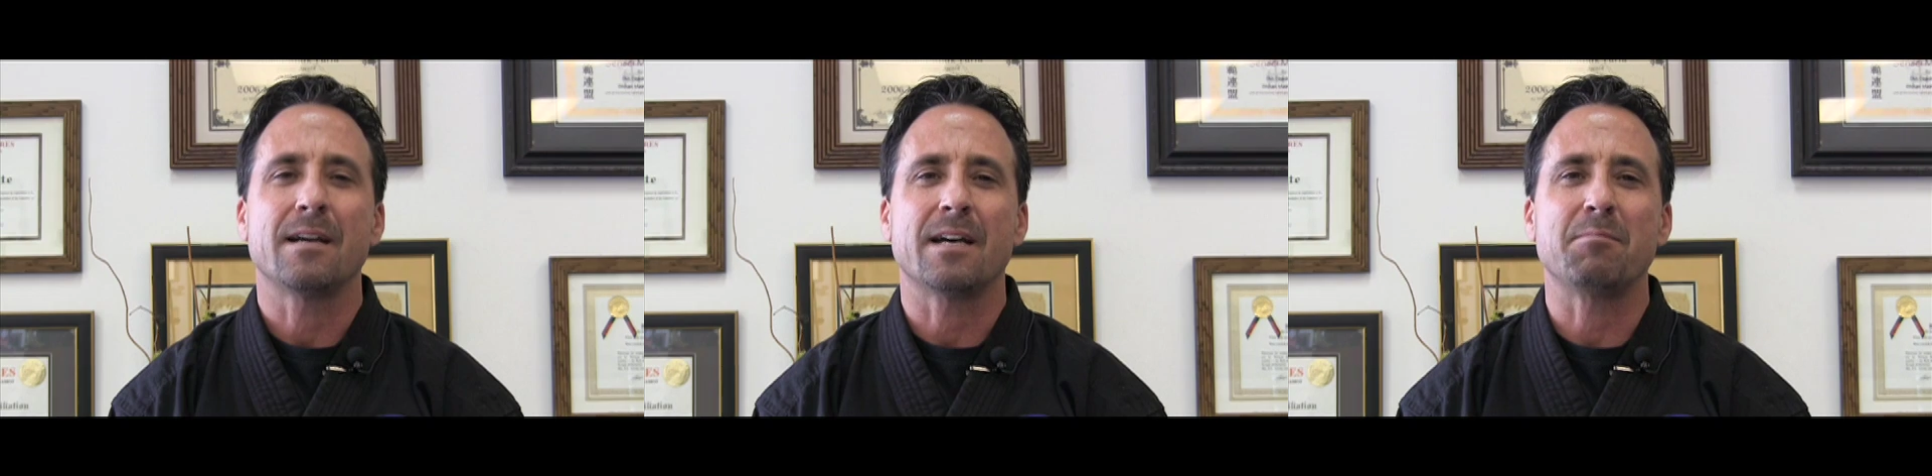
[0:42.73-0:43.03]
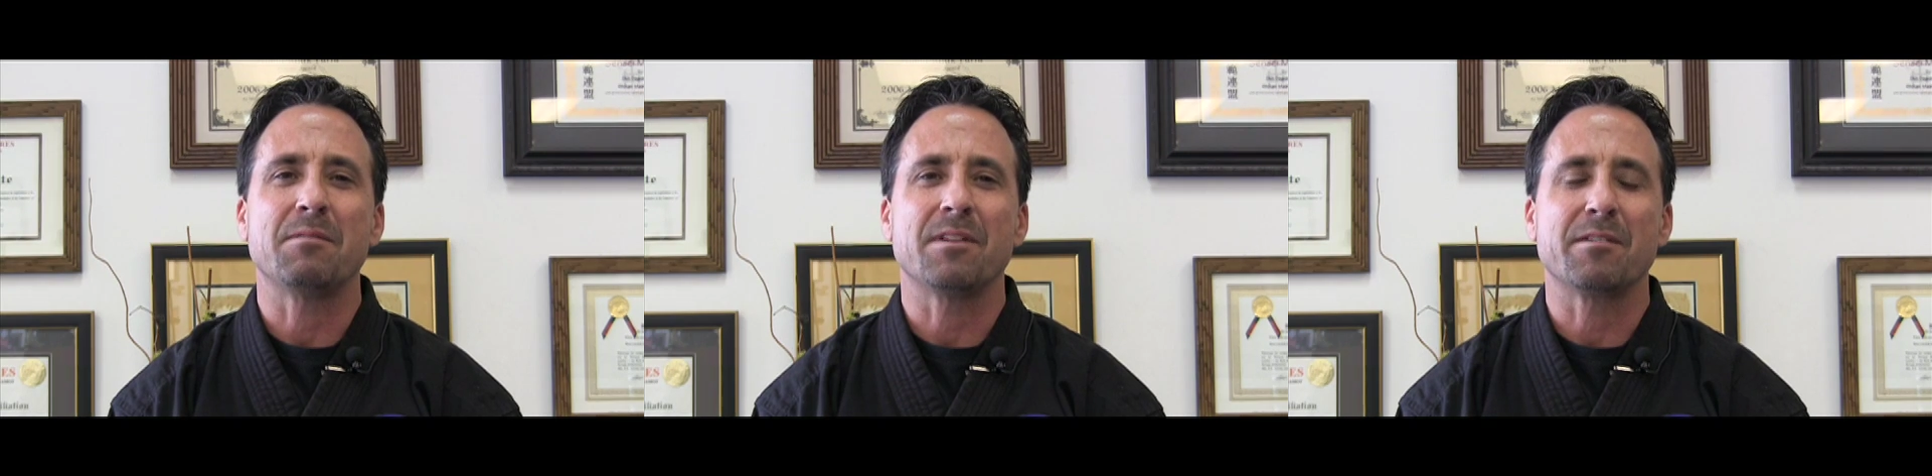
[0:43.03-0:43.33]

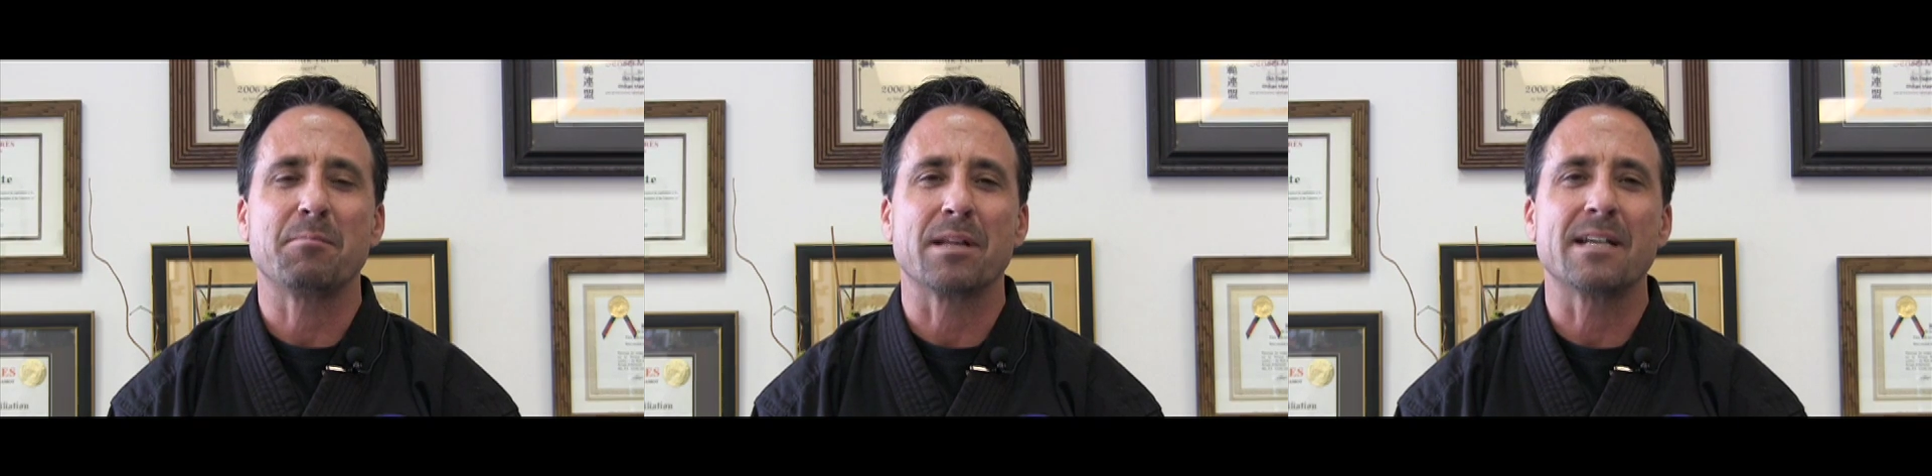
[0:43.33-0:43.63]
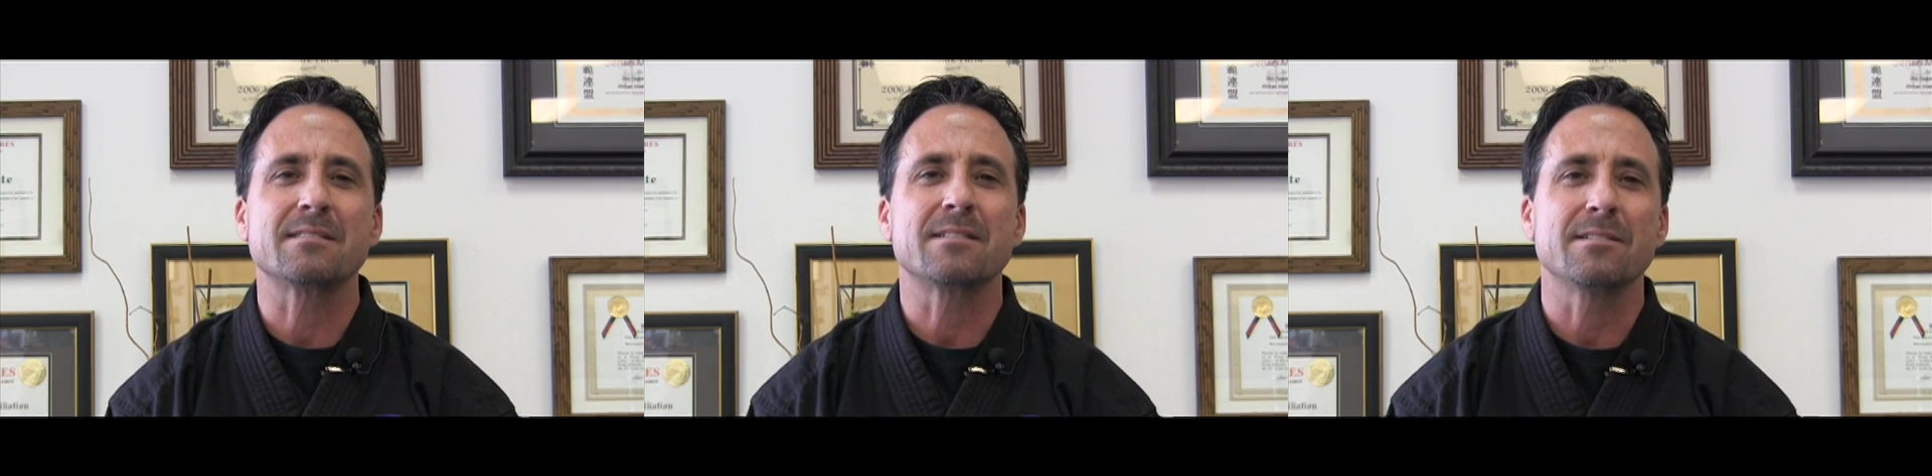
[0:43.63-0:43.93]
I've been very
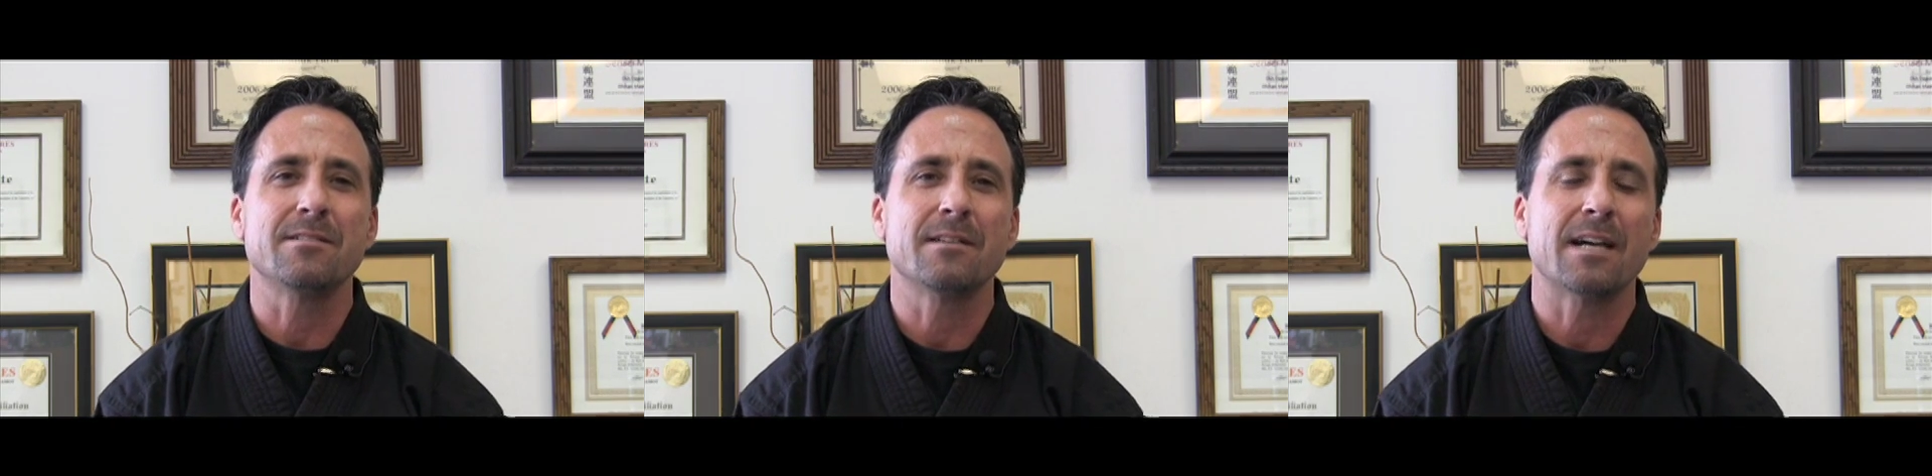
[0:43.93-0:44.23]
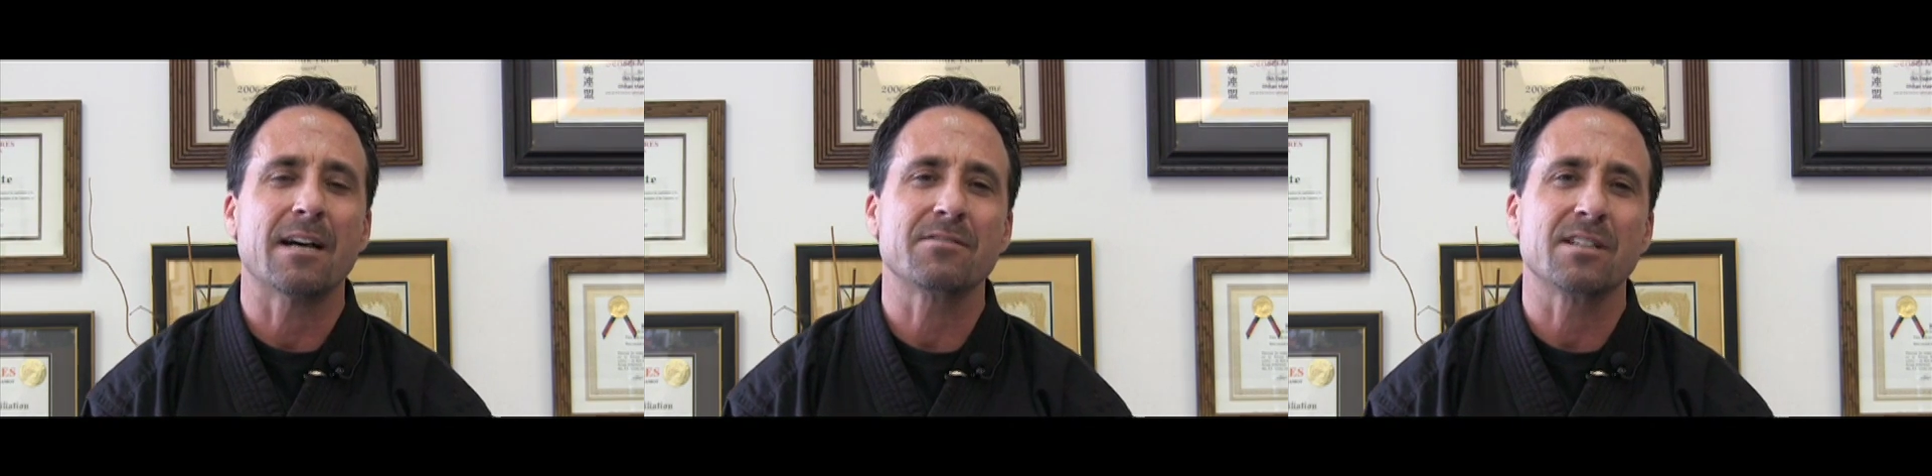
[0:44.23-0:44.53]
blessed to
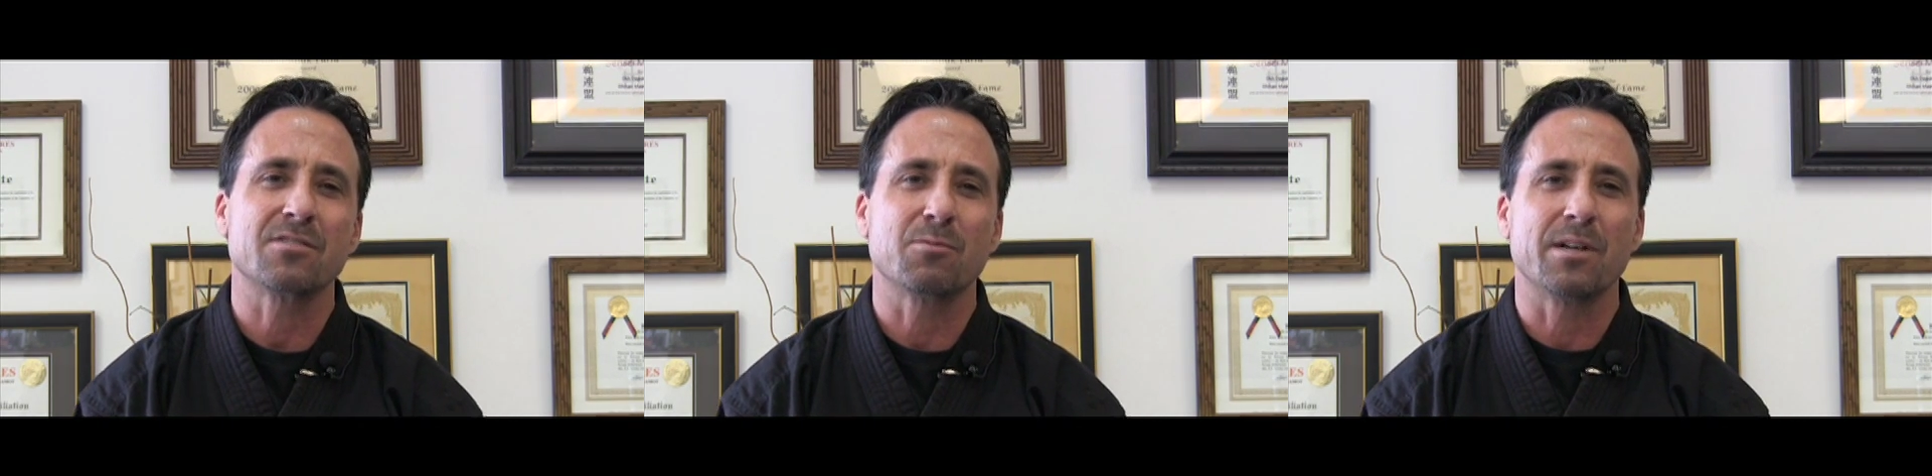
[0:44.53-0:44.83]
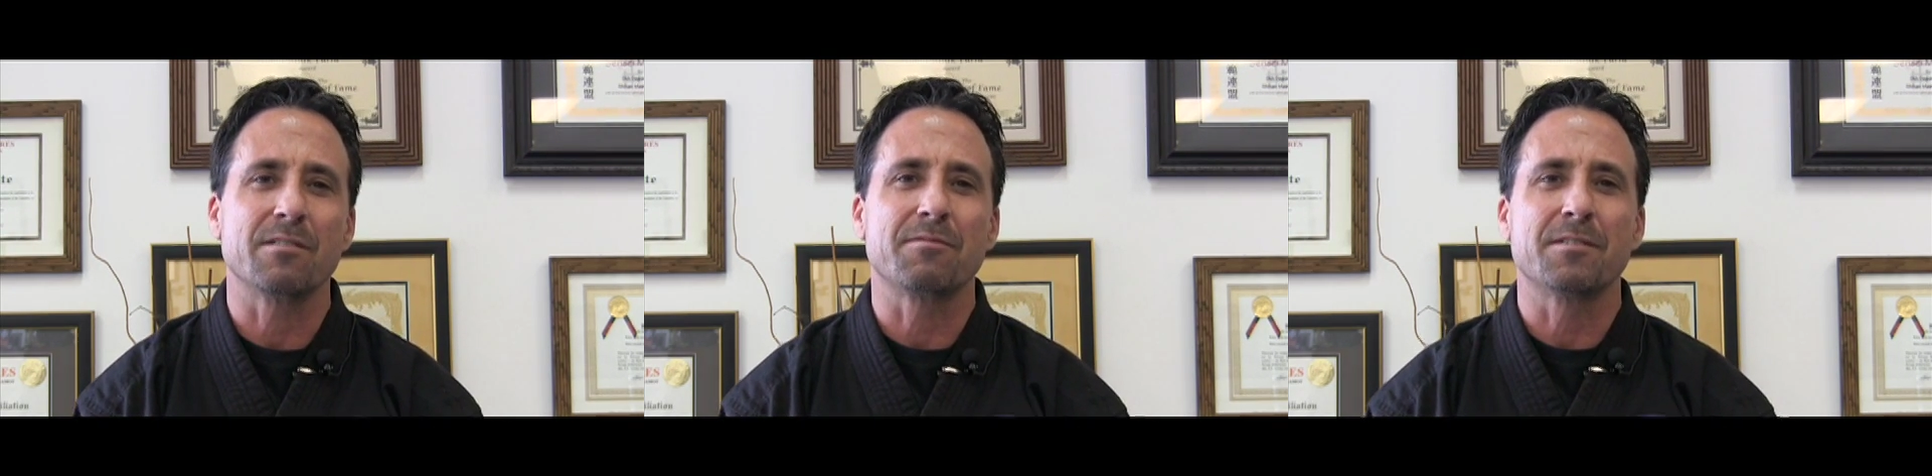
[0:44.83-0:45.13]
have such a
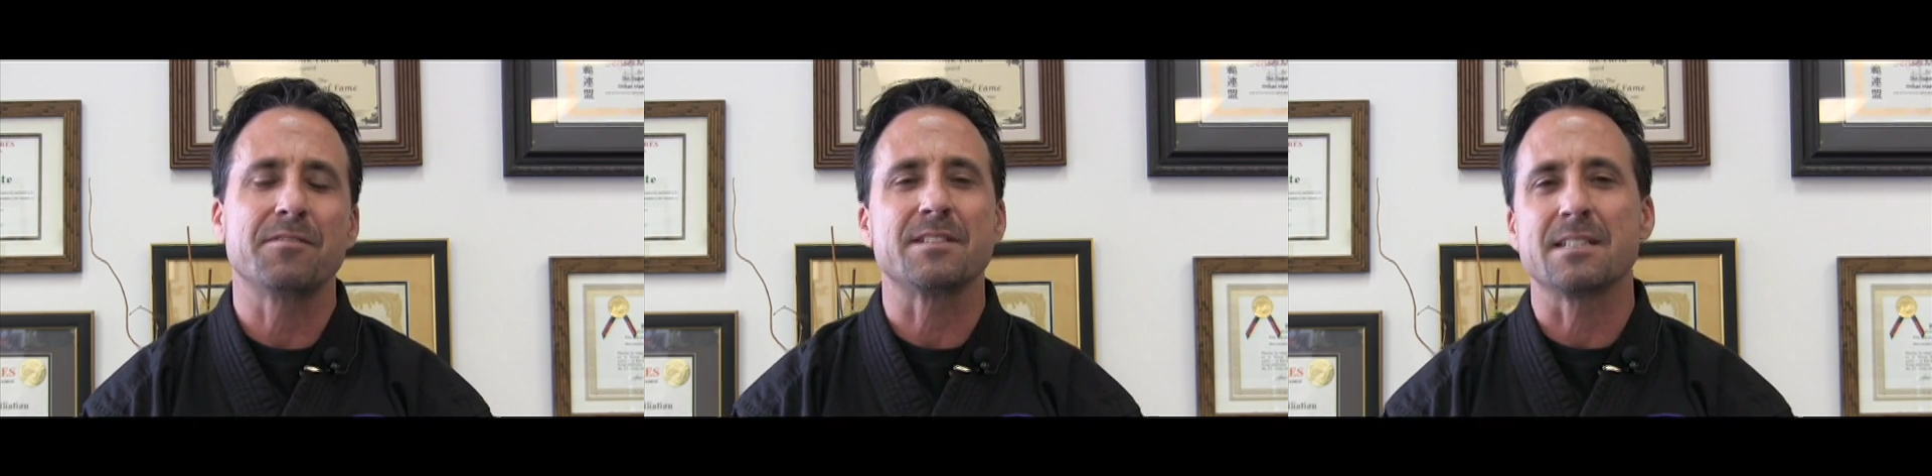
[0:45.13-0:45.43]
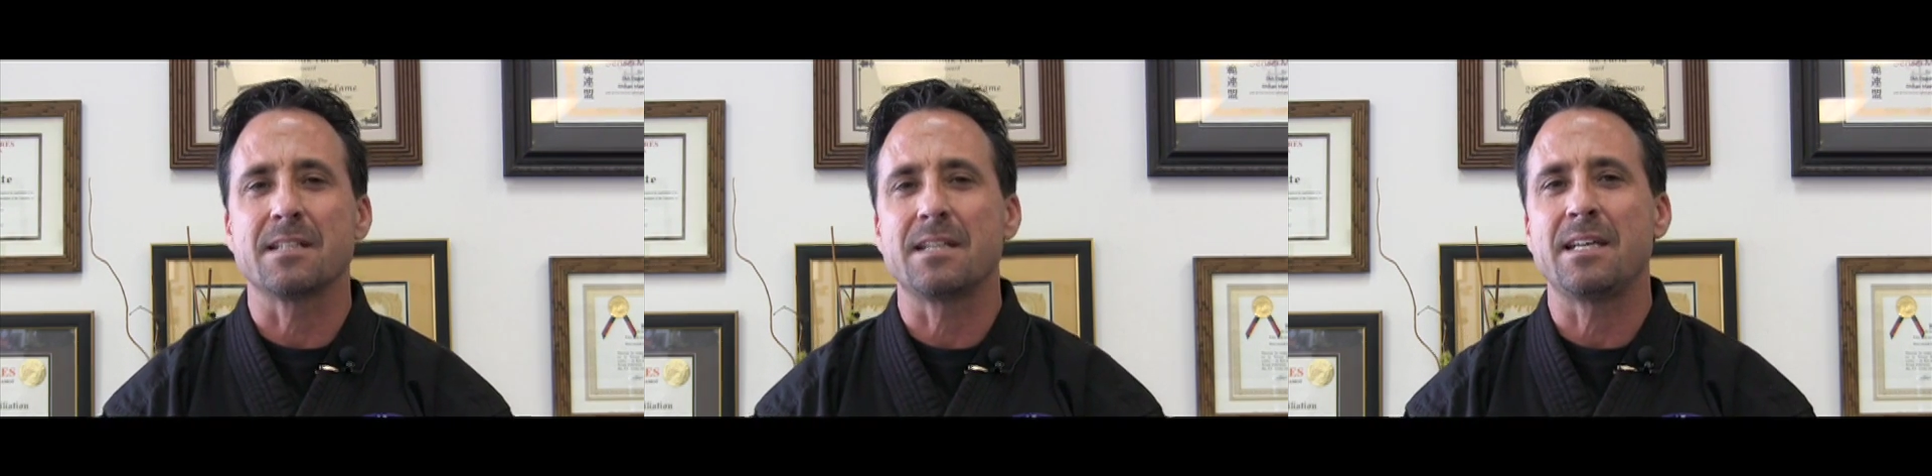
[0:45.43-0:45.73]
wonderful
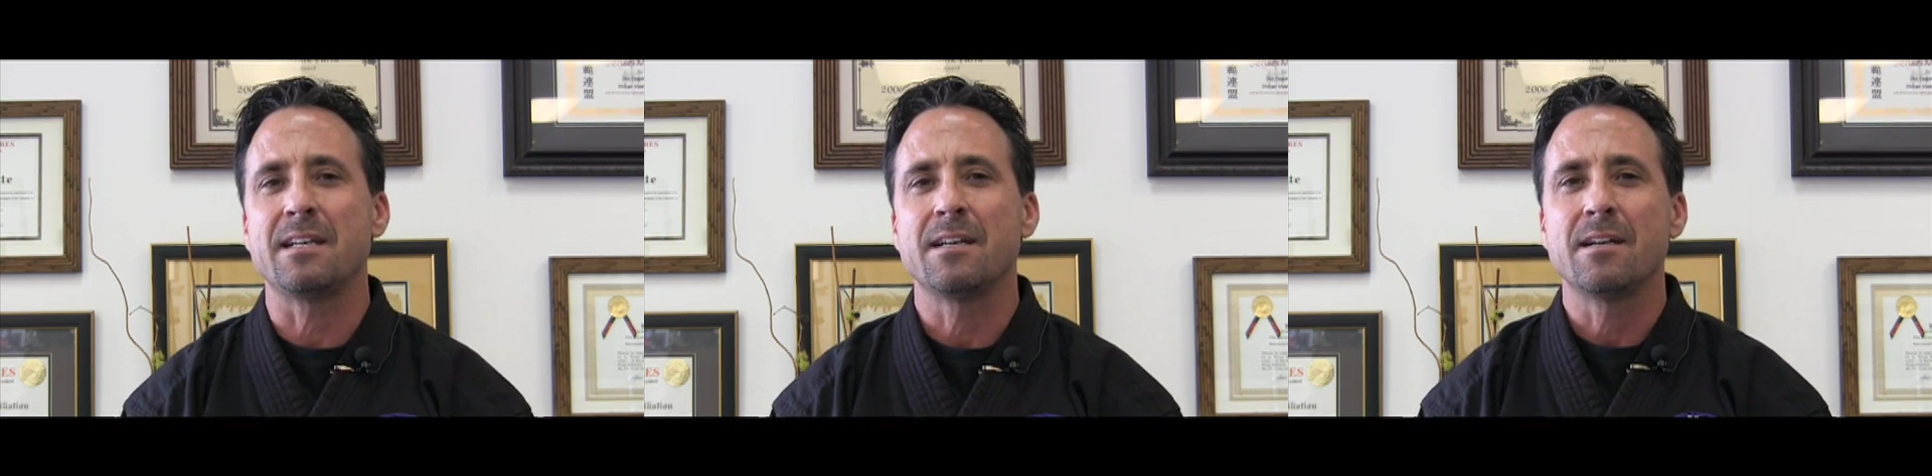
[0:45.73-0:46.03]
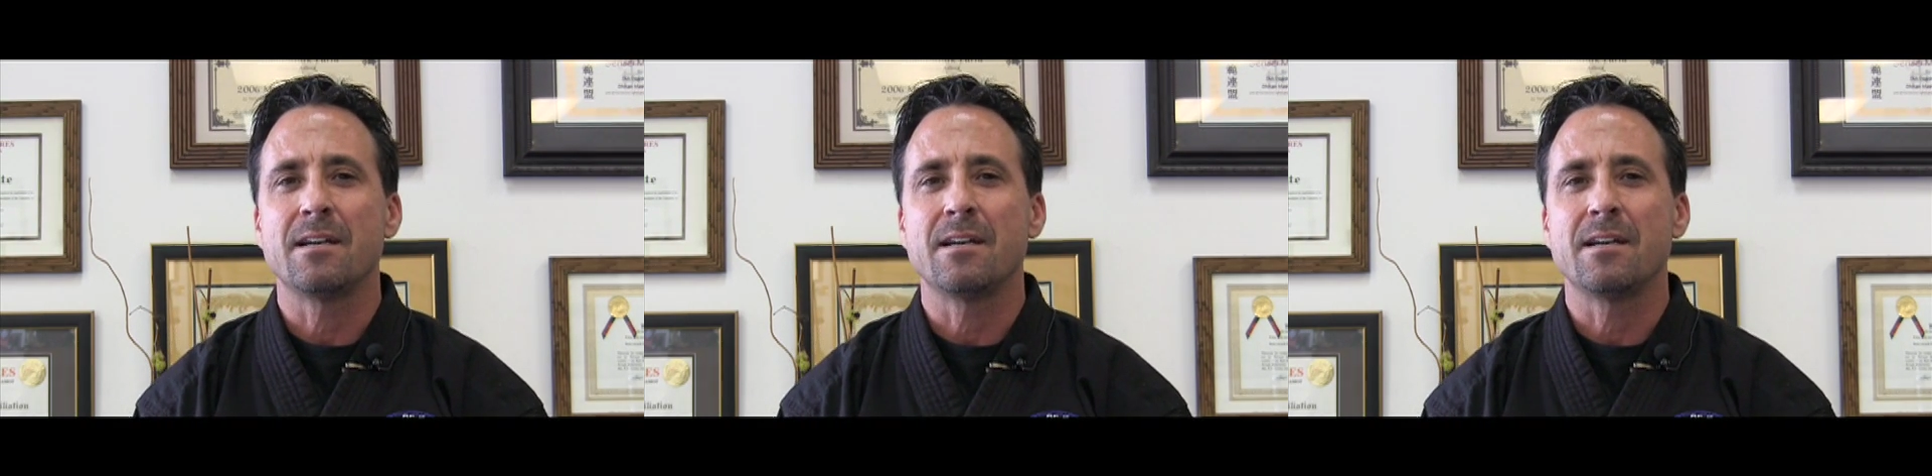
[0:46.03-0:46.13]
facility